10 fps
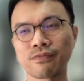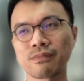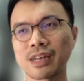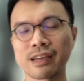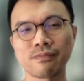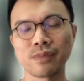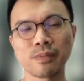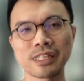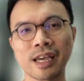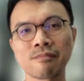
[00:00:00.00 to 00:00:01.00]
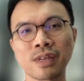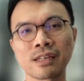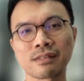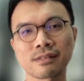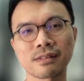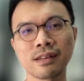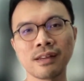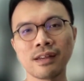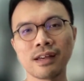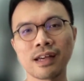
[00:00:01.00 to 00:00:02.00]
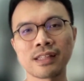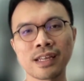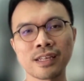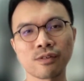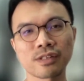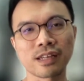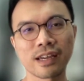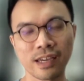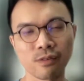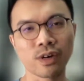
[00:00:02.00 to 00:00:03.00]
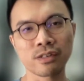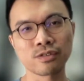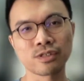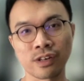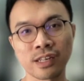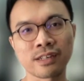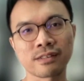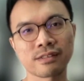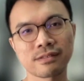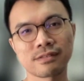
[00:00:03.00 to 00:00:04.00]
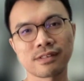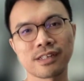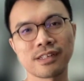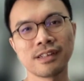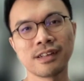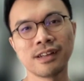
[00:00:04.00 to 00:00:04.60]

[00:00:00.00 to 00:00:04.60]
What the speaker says: like maybe 10 minutes. And then he was like, hey, why don't you join us? Right.